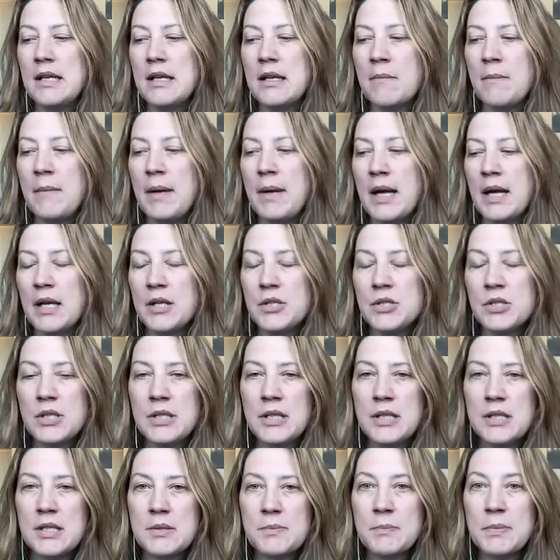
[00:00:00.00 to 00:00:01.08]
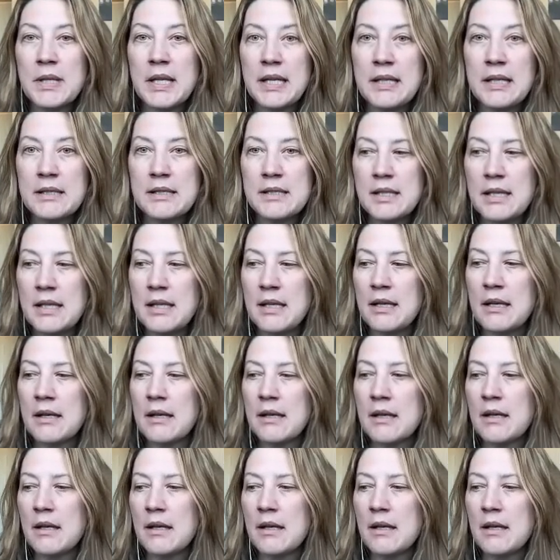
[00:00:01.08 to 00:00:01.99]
imagine it's planting